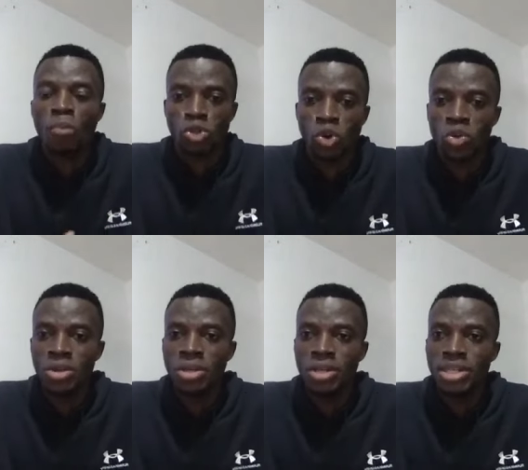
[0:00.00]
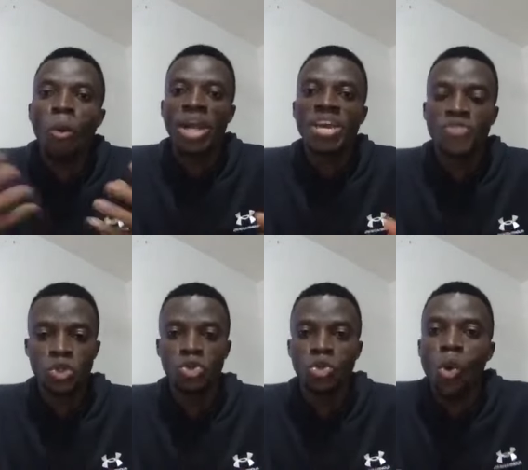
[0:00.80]
you know, they will give you
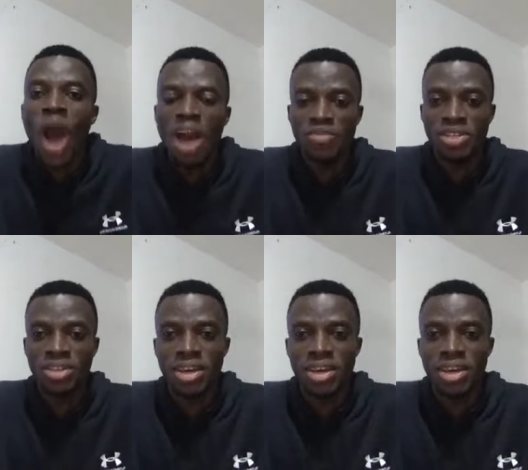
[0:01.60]
to you have it.